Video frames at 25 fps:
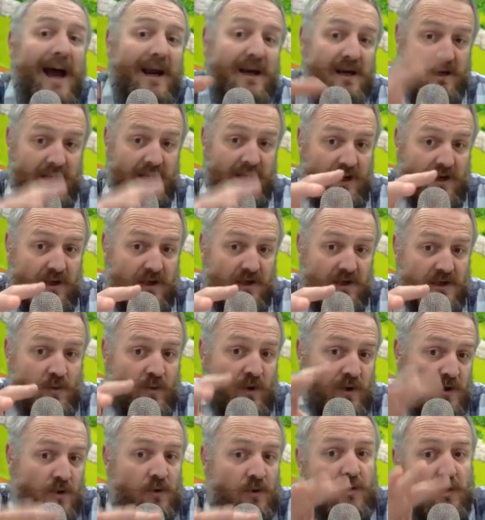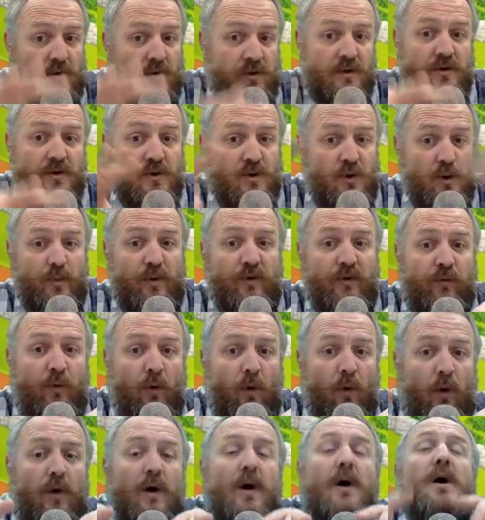links, which you couldn't do
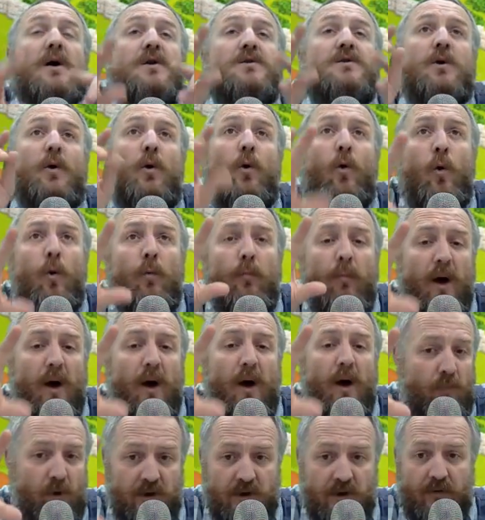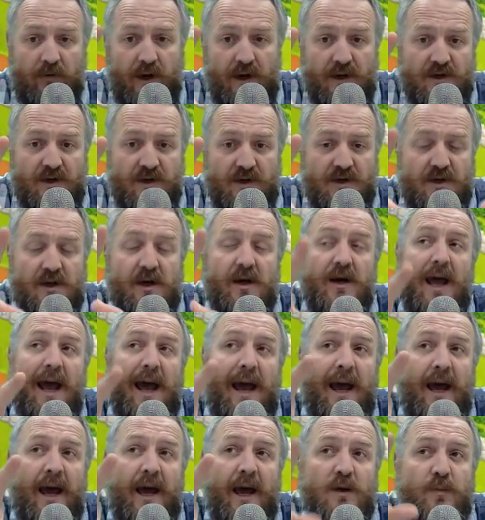before. So all my moderators can
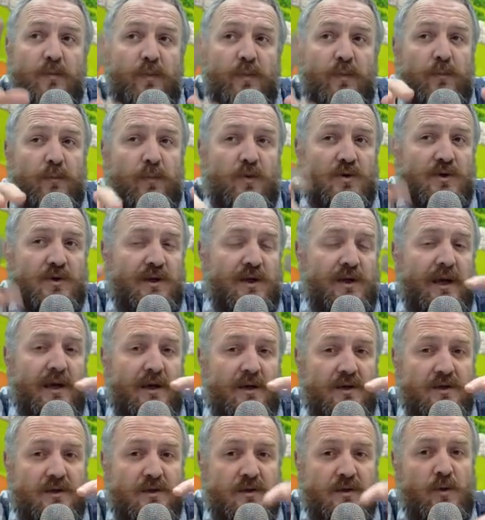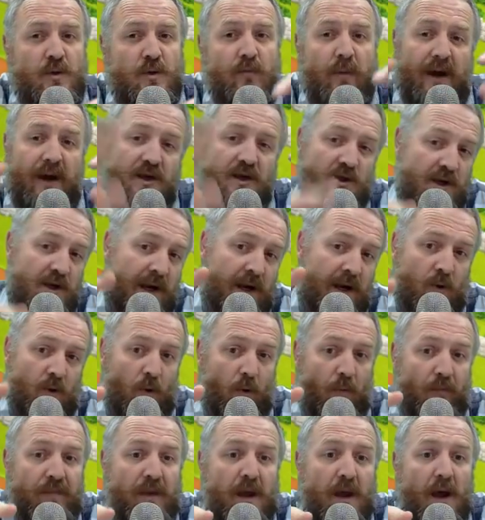add people's links to my
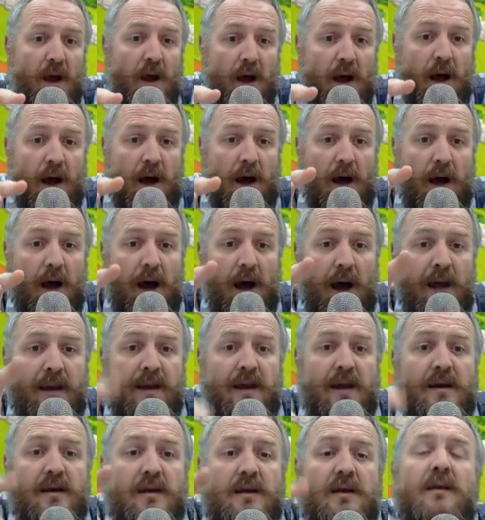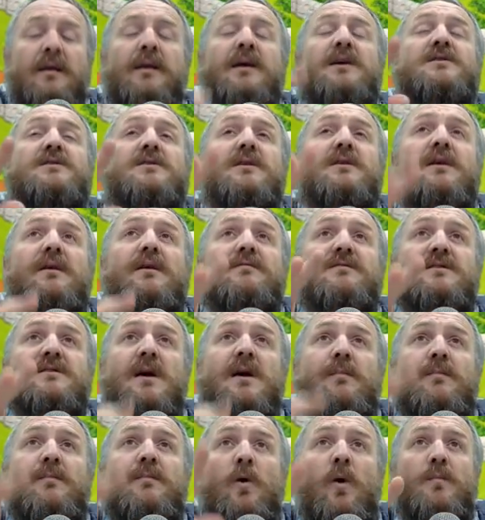channel. And then this gives
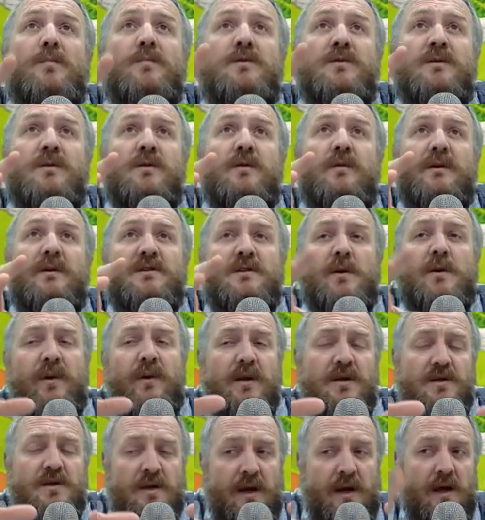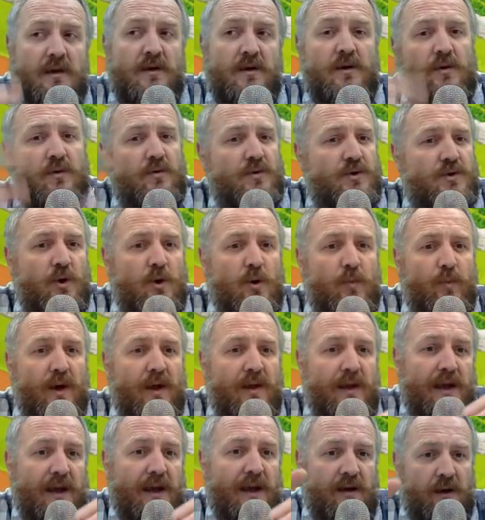them the option, if someone is another YouTuber,
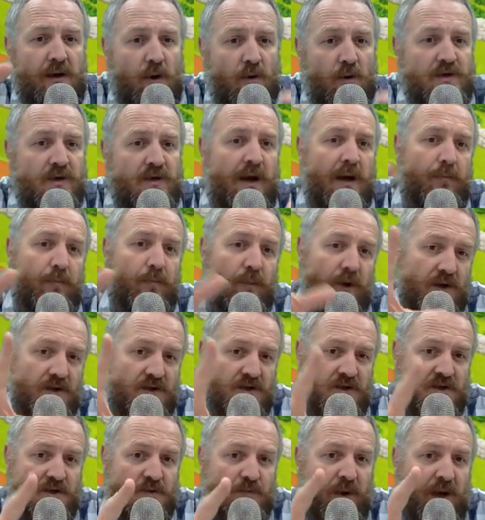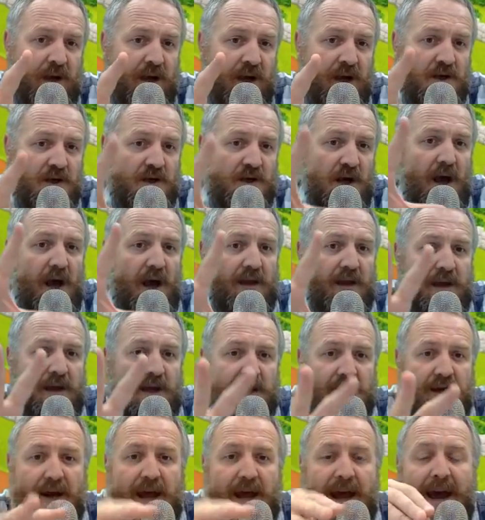they can go to that person's page, they
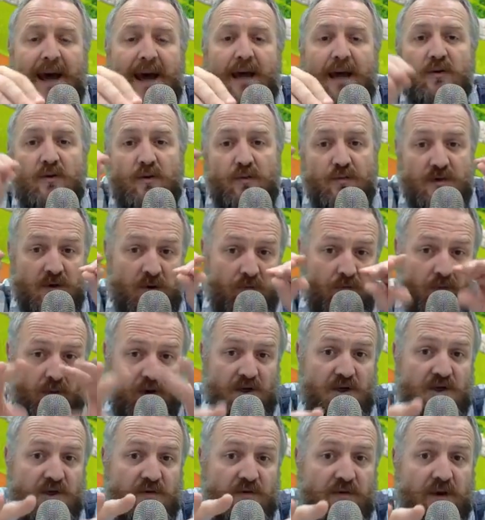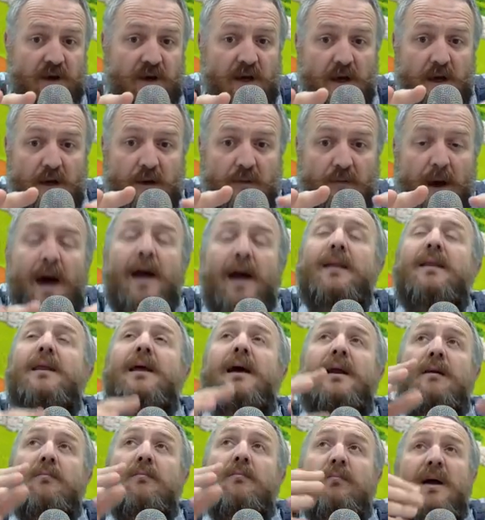can add them to my stream, and
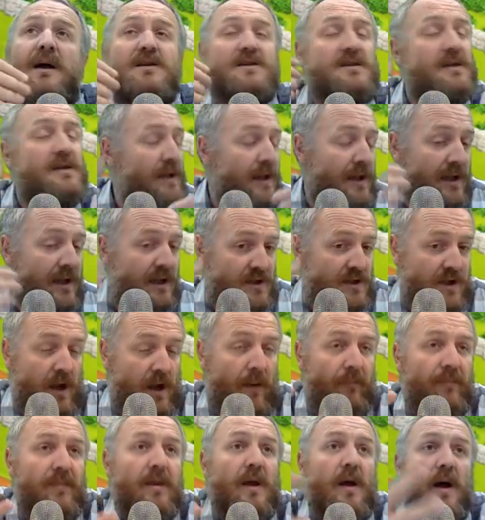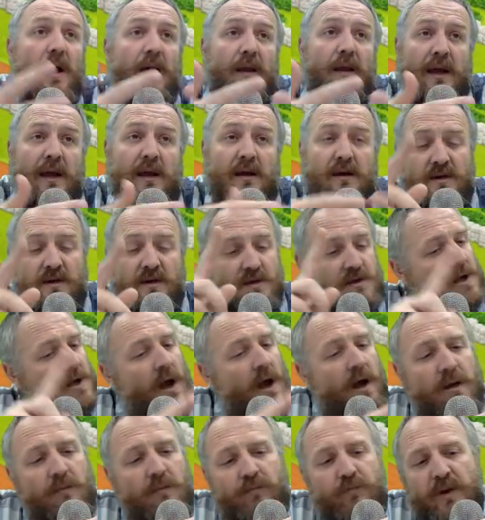then it makes it easier. They can
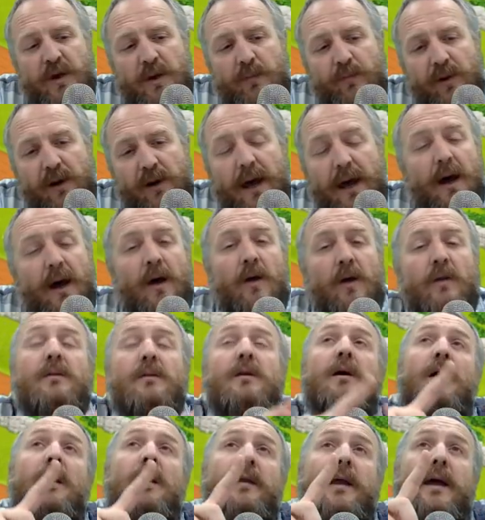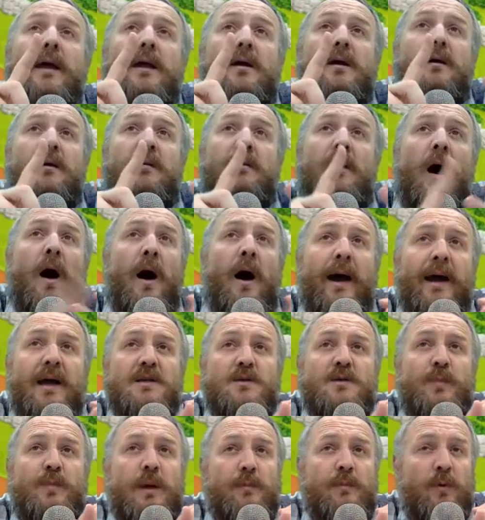time people out, they can
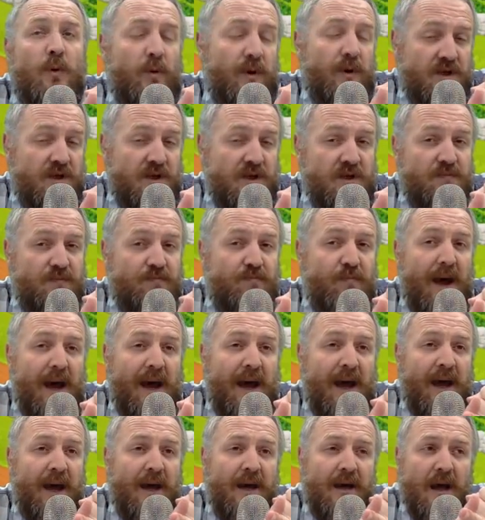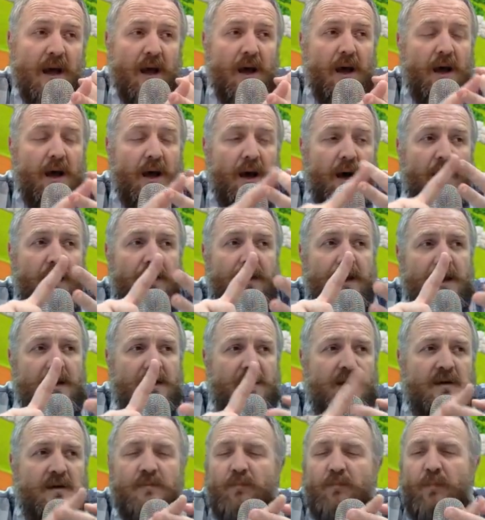hide people, which is ban, they
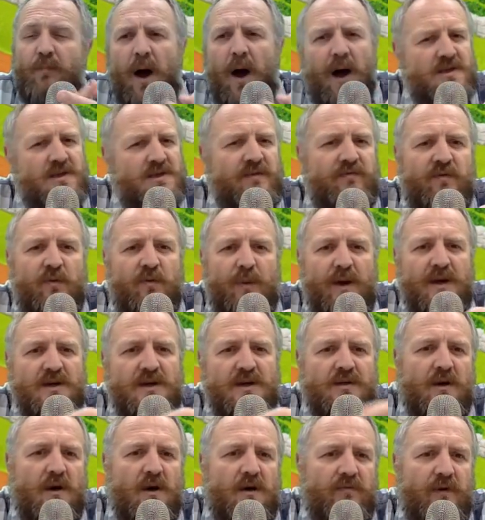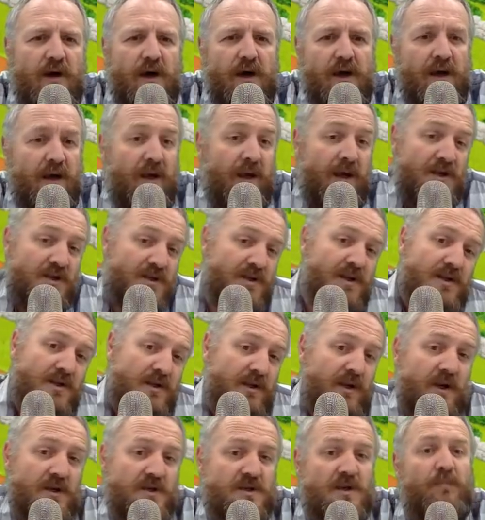can pass information over. It's
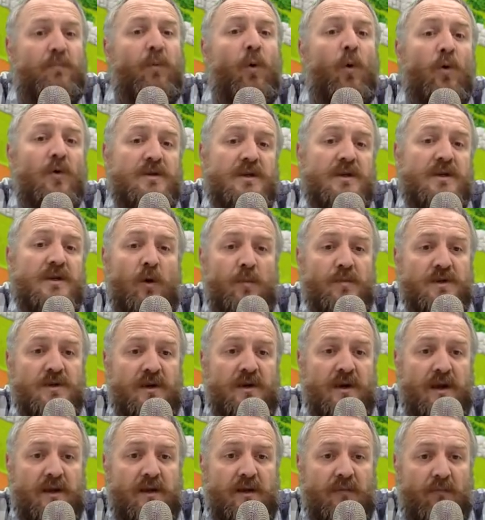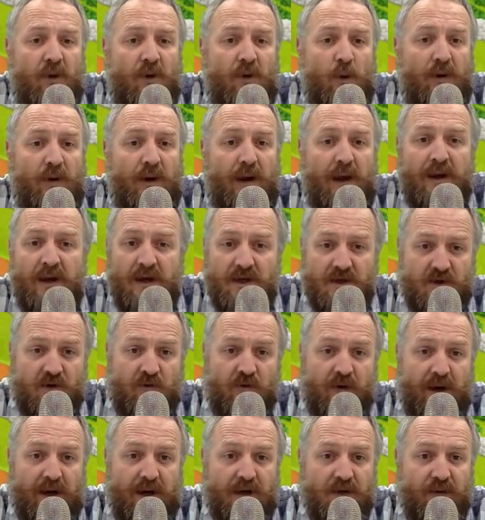literally a supporting option at the moment, and it's
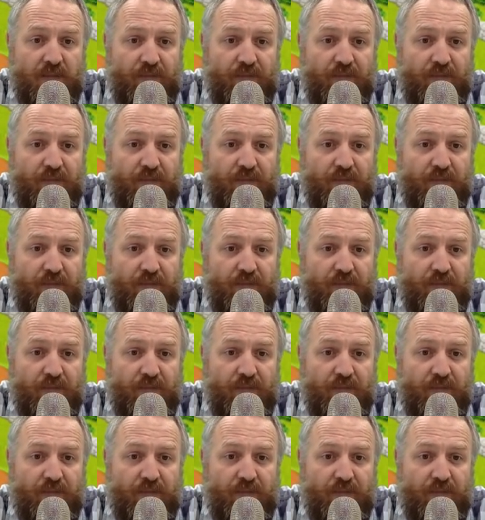great.